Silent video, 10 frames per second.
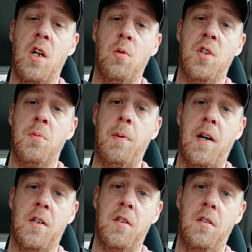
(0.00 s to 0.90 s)
of
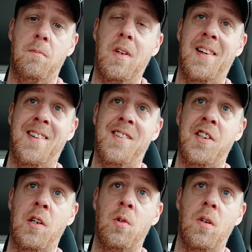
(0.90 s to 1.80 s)
respect in
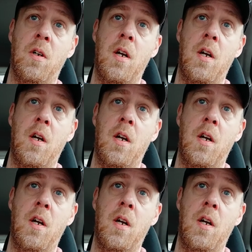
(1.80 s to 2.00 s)
general